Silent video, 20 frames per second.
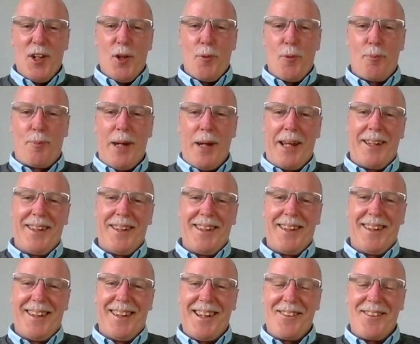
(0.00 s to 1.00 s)
But
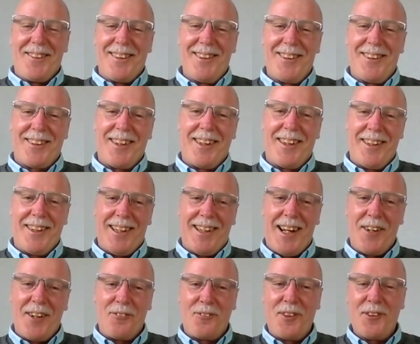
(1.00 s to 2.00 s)
I
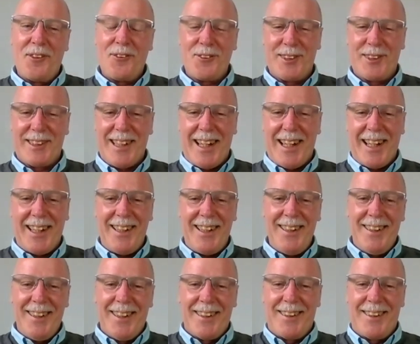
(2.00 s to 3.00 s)
will
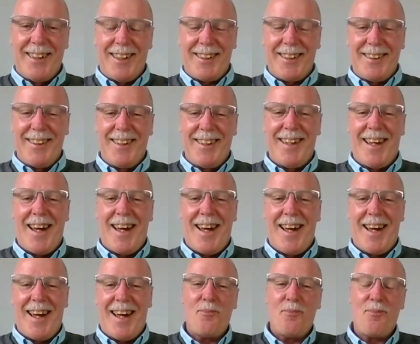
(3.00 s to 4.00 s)
say that
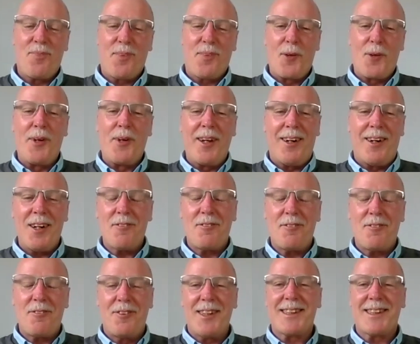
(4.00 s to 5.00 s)
when I
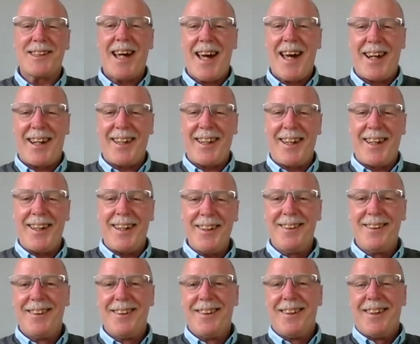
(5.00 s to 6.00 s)
first started out,
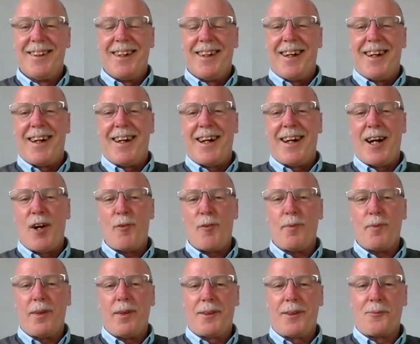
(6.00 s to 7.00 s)

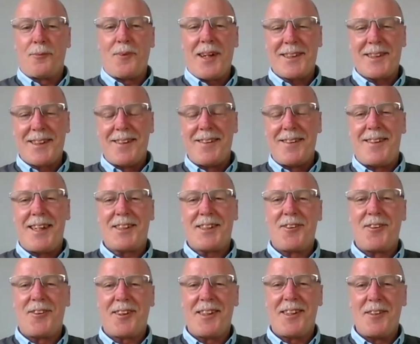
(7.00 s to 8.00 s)
the Western
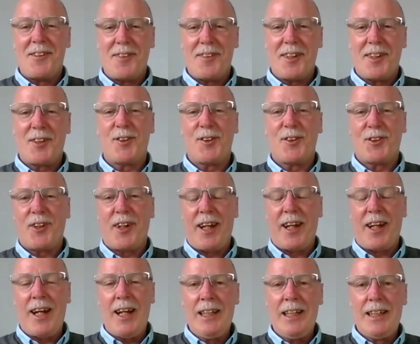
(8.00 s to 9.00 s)
District in
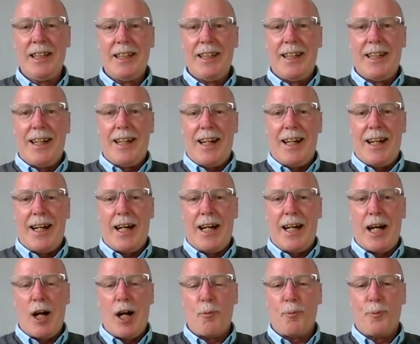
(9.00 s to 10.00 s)
Victoria,
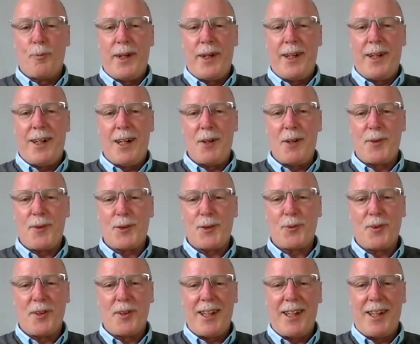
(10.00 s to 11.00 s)
when I was
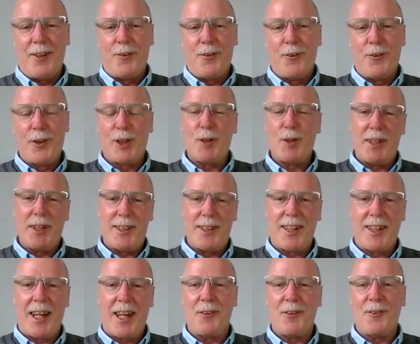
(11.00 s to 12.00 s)
working in Horsham, I used to
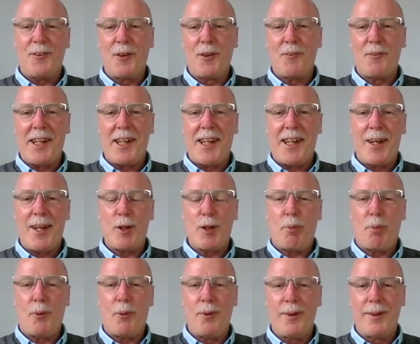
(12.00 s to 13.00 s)
go all the way down to
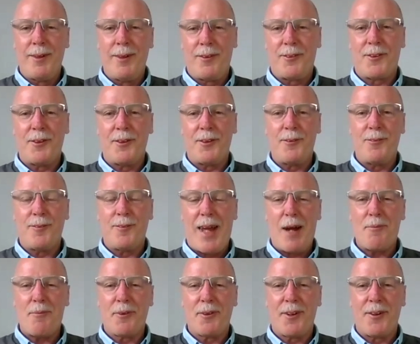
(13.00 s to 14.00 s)
Portland through
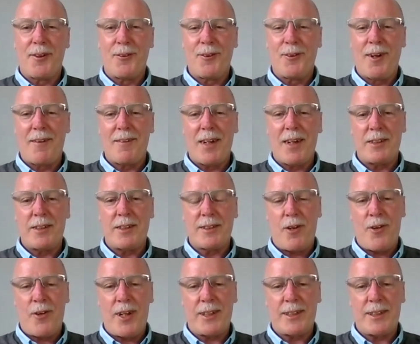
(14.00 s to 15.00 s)
Hamilton, all of those
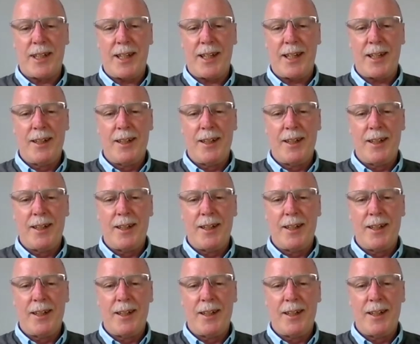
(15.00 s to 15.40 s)
areas there.